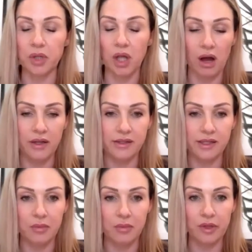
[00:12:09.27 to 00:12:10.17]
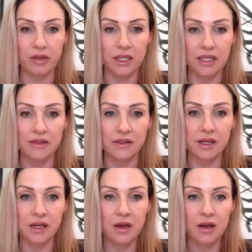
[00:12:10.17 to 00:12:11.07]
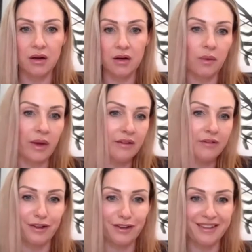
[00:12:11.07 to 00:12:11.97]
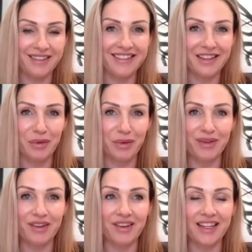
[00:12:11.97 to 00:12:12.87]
blocks capabilities are a way for an